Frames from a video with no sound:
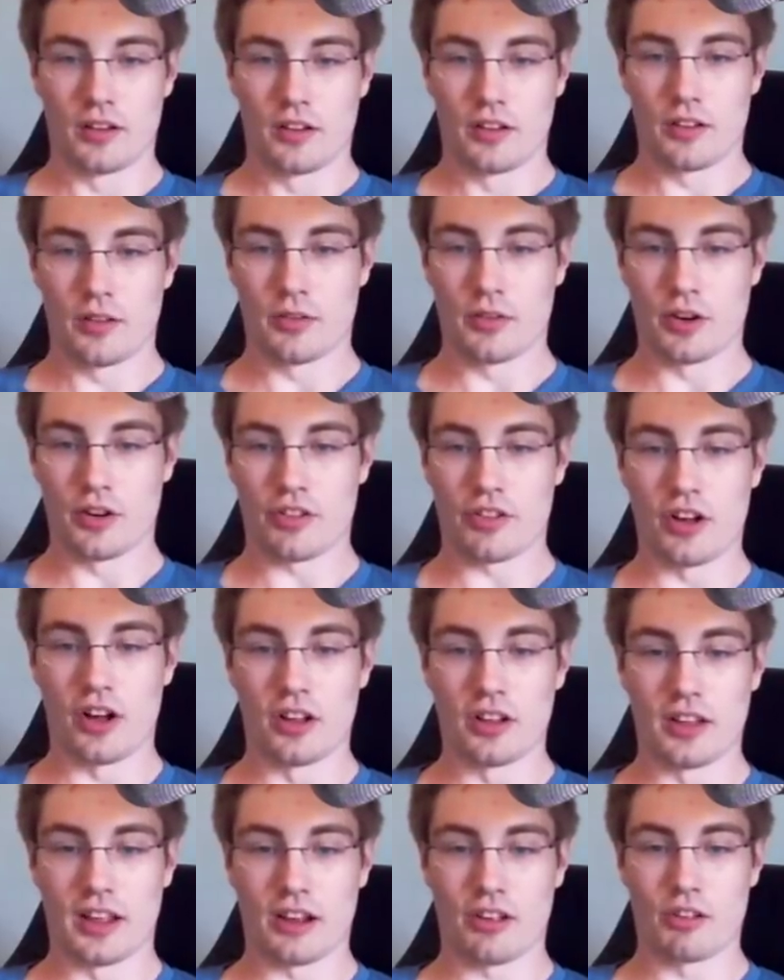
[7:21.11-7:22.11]
some sort of
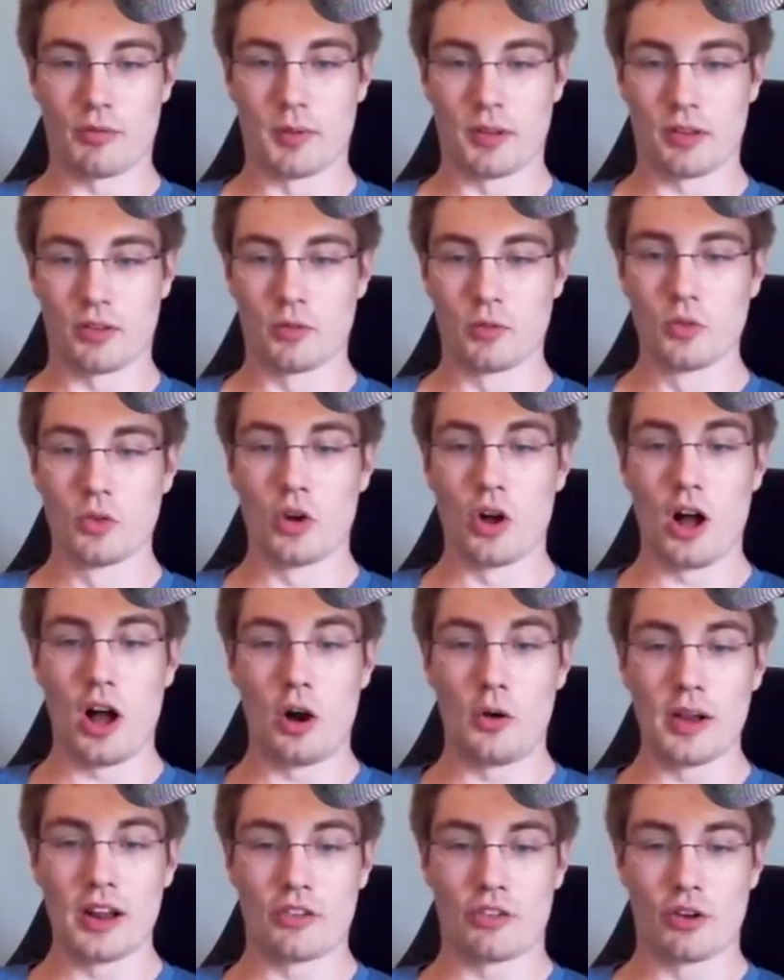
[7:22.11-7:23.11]
solid like split. Oh,
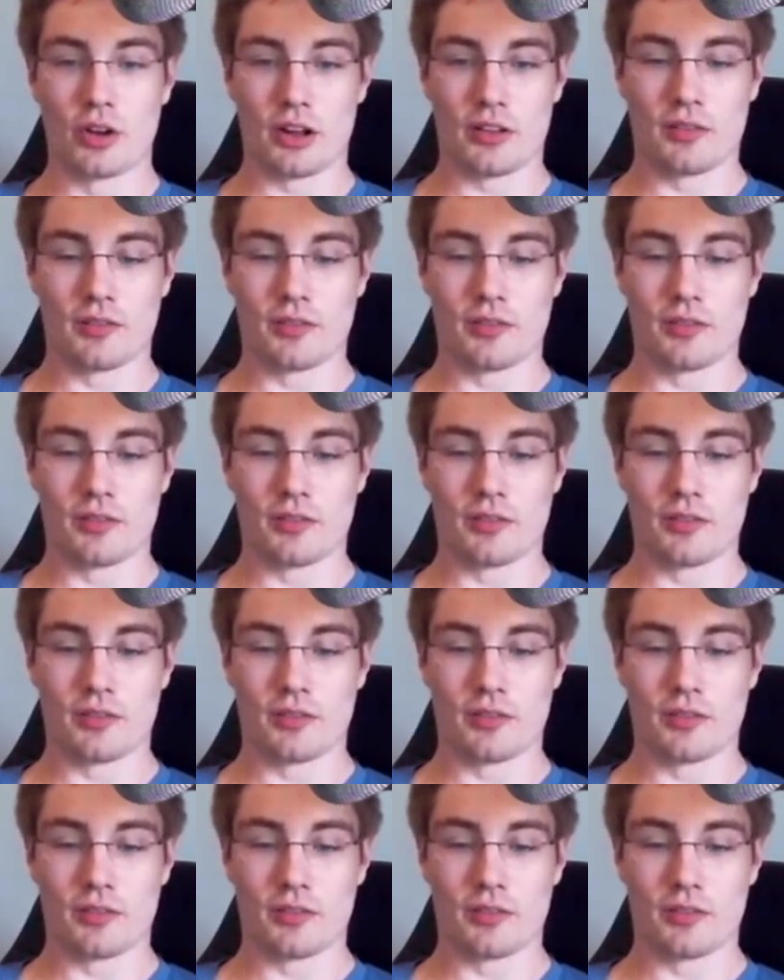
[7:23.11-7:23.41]
Inkzooka got